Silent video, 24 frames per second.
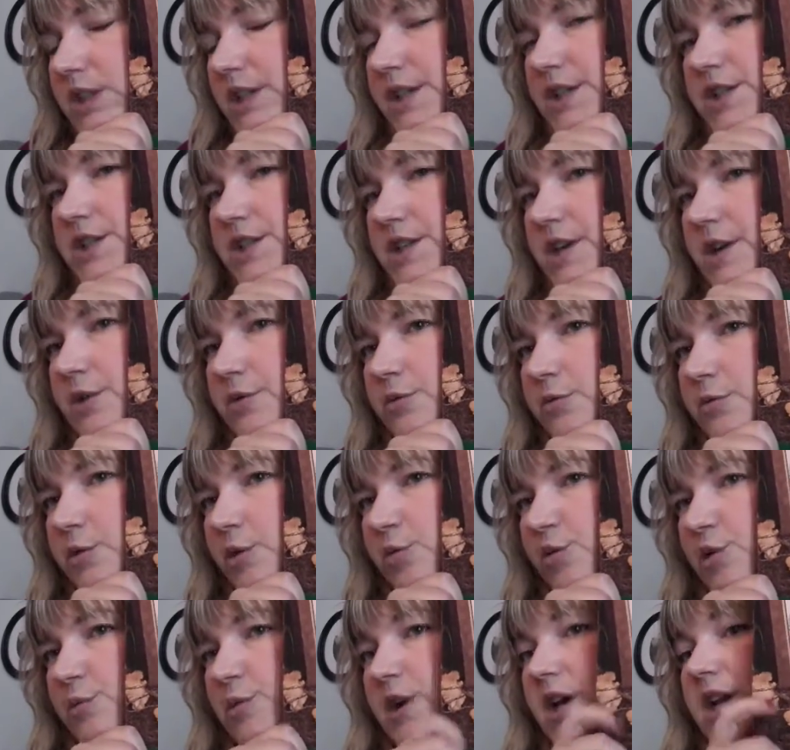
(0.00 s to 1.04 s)
just can't
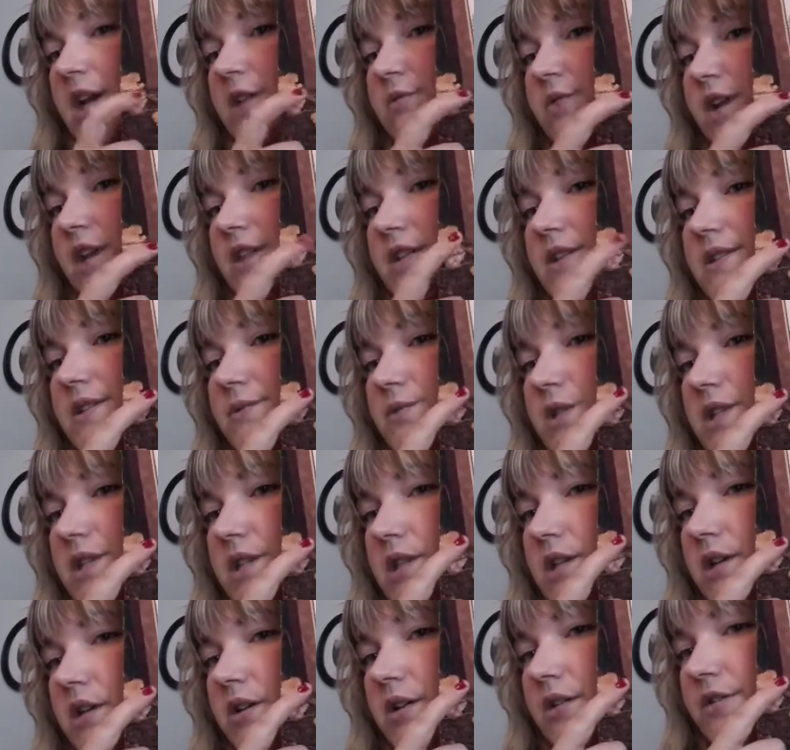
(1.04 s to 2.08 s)
remember. But anyway, this
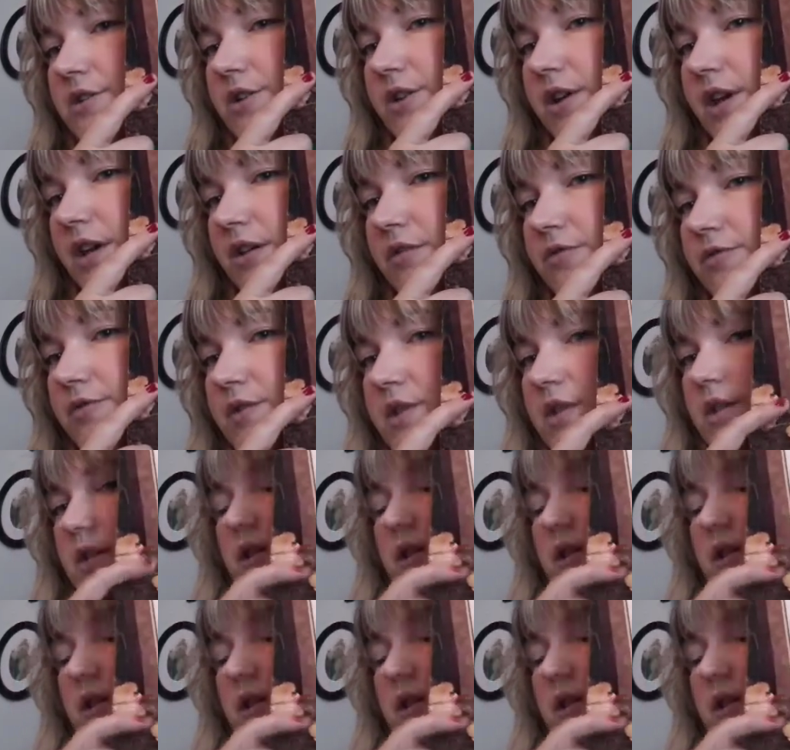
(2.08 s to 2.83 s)
was another gift.